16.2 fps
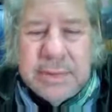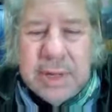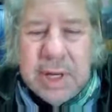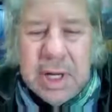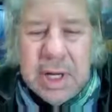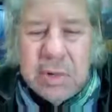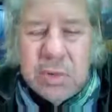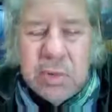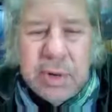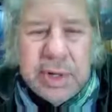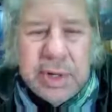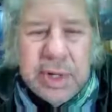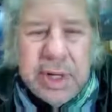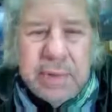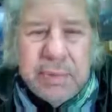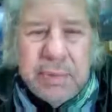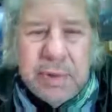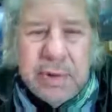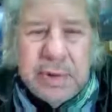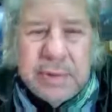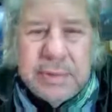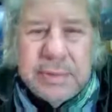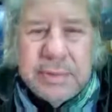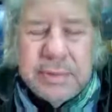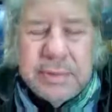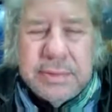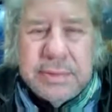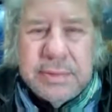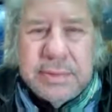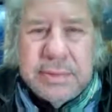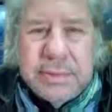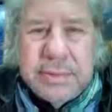Onward and upward.
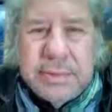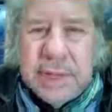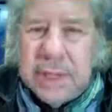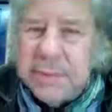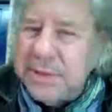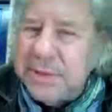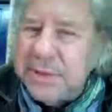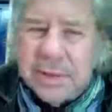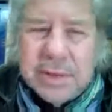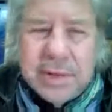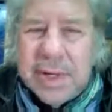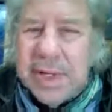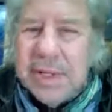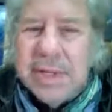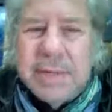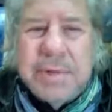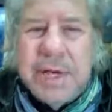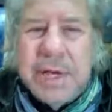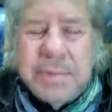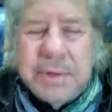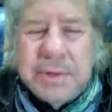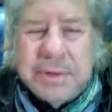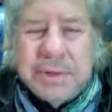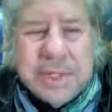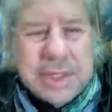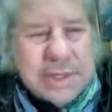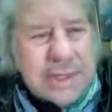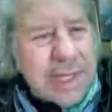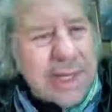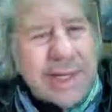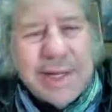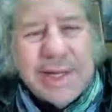I'm still grading the papers.
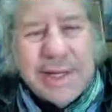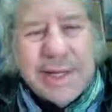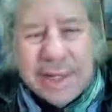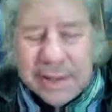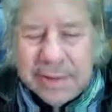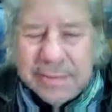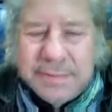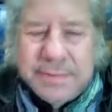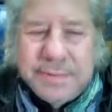That's unending.